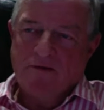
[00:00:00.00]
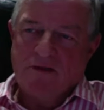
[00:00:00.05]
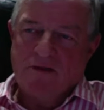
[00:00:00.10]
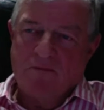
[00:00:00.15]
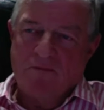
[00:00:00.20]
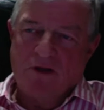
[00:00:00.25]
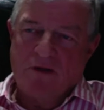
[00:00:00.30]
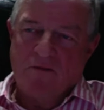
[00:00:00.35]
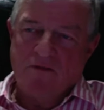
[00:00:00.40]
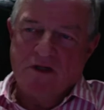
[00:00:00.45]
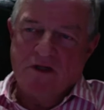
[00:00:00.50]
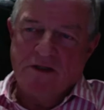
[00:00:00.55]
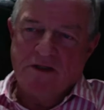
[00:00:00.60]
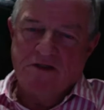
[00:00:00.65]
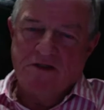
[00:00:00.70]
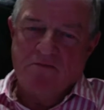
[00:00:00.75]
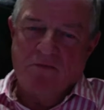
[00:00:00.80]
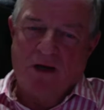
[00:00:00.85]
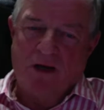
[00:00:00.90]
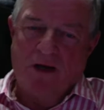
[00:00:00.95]
Sometimes I
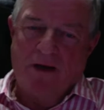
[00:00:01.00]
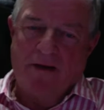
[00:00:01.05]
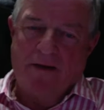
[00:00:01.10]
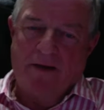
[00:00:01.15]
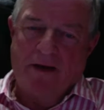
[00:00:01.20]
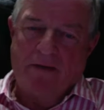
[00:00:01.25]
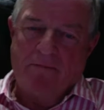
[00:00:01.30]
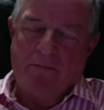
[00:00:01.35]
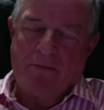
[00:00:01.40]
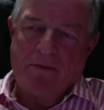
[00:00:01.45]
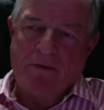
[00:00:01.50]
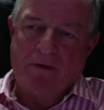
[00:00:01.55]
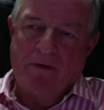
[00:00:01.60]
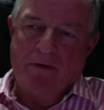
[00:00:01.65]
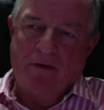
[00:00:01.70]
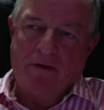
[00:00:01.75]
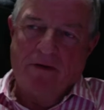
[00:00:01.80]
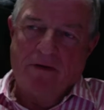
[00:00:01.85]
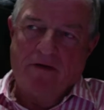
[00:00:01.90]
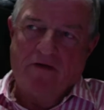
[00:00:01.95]
just made it up,
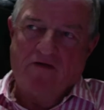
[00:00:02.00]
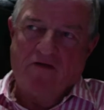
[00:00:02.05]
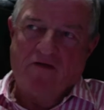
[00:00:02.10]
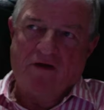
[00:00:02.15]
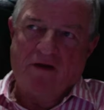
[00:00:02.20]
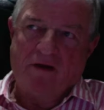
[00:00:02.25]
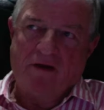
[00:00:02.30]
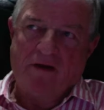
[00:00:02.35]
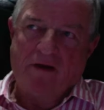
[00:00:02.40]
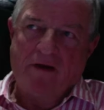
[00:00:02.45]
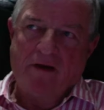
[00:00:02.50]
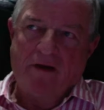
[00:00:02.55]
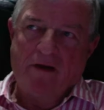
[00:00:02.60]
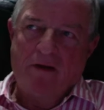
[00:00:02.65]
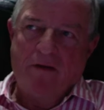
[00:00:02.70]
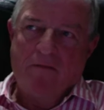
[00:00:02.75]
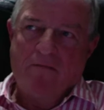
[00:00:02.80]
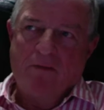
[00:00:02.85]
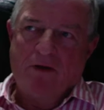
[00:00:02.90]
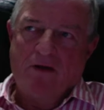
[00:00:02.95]
I've got to say.
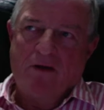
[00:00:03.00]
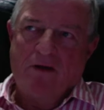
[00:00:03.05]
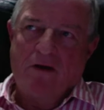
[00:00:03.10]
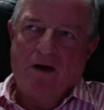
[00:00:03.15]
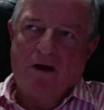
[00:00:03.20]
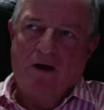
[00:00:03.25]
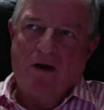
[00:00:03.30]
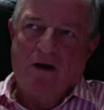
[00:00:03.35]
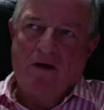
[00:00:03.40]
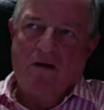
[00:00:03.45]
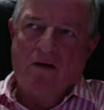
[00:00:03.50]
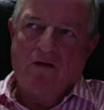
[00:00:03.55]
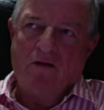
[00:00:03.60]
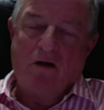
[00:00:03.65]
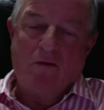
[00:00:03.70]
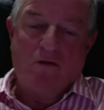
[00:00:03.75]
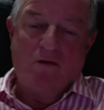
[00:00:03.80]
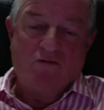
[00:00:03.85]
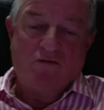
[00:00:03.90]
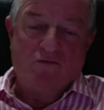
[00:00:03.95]
But I
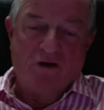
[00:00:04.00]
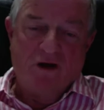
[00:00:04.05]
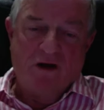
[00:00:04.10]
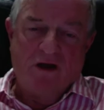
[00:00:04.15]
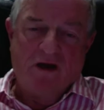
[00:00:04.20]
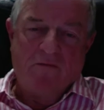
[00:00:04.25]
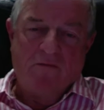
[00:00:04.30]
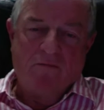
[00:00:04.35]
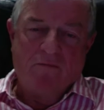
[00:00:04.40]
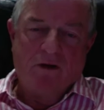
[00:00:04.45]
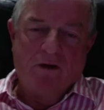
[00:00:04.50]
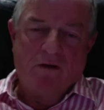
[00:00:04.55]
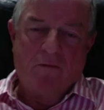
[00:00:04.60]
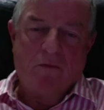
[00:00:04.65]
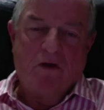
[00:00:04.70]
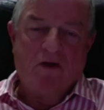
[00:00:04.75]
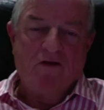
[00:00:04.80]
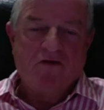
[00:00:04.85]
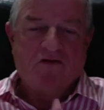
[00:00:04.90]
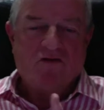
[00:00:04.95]
was reading.
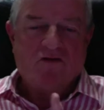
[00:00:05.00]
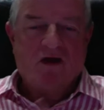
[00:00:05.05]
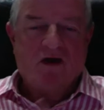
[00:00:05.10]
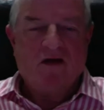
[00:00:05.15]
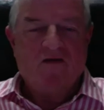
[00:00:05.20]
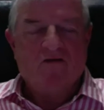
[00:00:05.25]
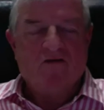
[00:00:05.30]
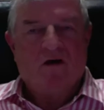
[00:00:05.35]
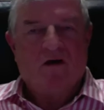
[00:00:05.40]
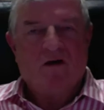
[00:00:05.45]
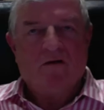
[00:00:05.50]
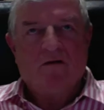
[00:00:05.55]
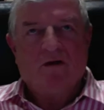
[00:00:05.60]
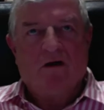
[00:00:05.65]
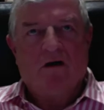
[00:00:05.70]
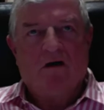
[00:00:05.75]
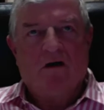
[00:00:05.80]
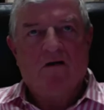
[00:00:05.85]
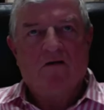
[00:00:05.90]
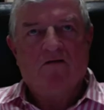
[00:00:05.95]
By this stage,
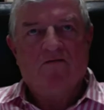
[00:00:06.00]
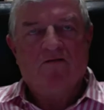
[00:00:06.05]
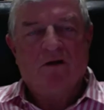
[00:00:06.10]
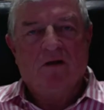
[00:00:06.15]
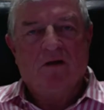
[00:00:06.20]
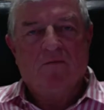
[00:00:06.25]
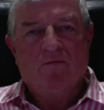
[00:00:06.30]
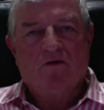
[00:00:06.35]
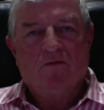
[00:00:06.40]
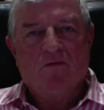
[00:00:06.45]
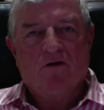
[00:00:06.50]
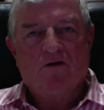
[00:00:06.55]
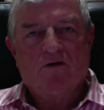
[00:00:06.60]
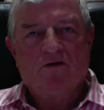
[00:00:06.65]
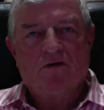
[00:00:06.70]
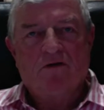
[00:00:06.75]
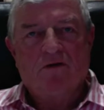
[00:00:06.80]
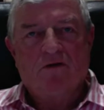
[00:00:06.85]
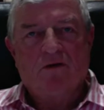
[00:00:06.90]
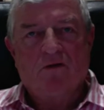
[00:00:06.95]
I developed
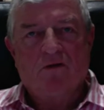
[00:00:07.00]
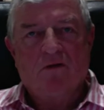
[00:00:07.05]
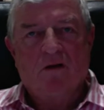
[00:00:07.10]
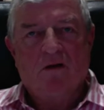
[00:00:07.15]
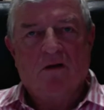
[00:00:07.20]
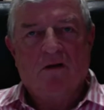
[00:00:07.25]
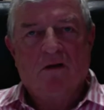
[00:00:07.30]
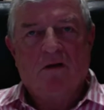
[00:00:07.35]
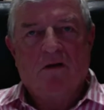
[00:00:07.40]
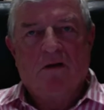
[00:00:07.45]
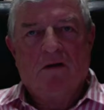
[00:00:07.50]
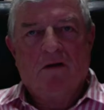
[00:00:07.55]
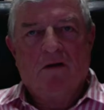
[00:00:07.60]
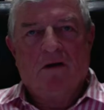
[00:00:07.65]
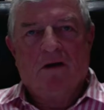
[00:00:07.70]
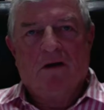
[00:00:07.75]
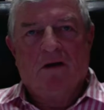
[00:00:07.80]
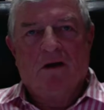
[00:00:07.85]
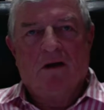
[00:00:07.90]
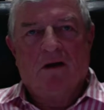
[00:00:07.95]
what you'd call
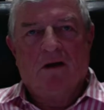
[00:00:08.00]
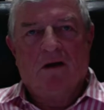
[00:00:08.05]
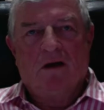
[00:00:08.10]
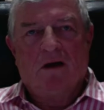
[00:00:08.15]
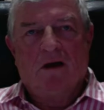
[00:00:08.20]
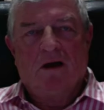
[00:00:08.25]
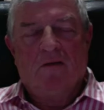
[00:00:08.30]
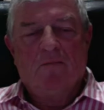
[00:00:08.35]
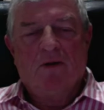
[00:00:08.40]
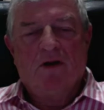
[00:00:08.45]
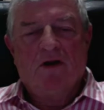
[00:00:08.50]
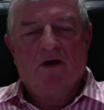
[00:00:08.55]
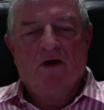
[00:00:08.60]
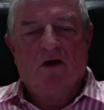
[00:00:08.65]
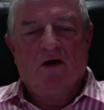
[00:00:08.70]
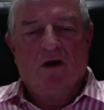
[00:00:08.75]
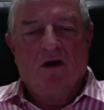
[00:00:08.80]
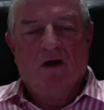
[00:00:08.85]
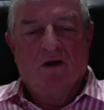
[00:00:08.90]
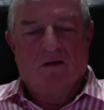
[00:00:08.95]
a
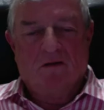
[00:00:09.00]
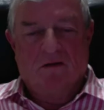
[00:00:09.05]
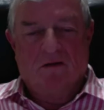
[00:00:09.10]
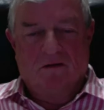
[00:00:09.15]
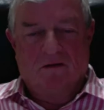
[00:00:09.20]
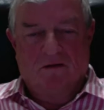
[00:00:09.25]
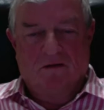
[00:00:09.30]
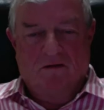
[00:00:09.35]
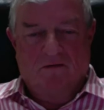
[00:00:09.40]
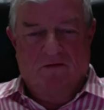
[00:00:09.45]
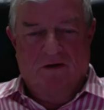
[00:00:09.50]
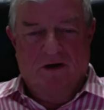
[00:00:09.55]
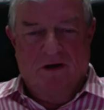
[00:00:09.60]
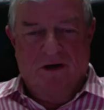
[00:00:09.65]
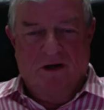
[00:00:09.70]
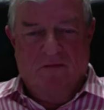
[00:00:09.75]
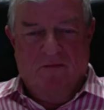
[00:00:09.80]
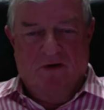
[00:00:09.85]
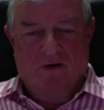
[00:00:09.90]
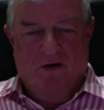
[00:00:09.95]
maniacal
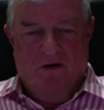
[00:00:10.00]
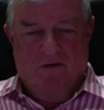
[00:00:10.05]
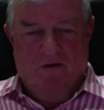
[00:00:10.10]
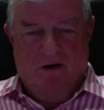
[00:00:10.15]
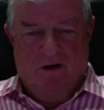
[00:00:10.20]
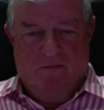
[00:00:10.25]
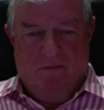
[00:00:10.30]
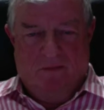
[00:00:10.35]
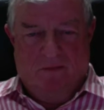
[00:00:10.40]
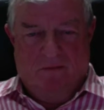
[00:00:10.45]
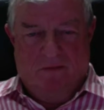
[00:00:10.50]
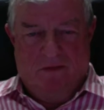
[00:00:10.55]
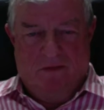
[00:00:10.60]
reading program.